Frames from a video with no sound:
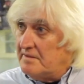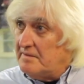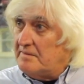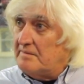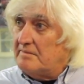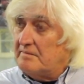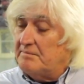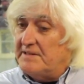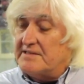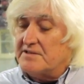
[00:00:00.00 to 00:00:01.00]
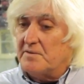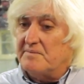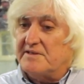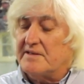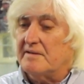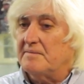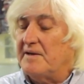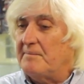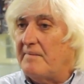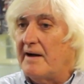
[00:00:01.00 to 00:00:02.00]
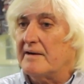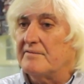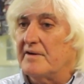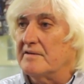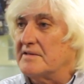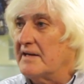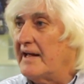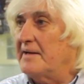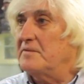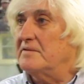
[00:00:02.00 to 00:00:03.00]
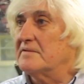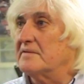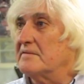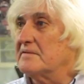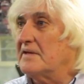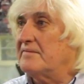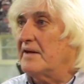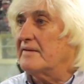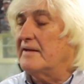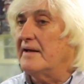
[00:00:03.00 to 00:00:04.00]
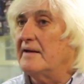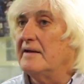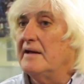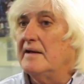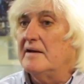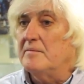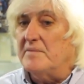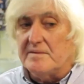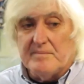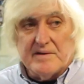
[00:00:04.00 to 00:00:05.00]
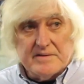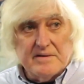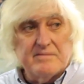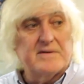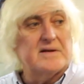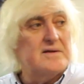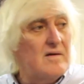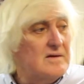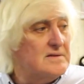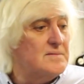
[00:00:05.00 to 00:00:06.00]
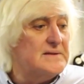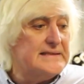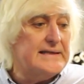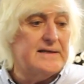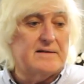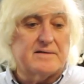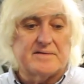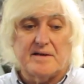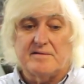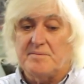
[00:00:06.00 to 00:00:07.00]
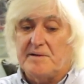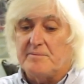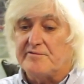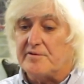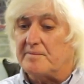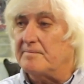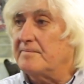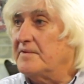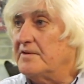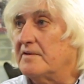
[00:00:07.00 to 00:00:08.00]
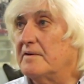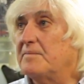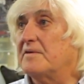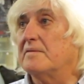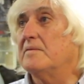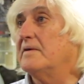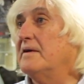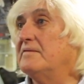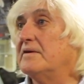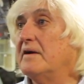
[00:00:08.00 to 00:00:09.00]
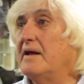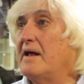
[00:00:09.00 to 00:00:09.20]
do business with me so about microphones and cables and stuff like that. But most of the guitars that we sell are sold to people from Europe or wherever.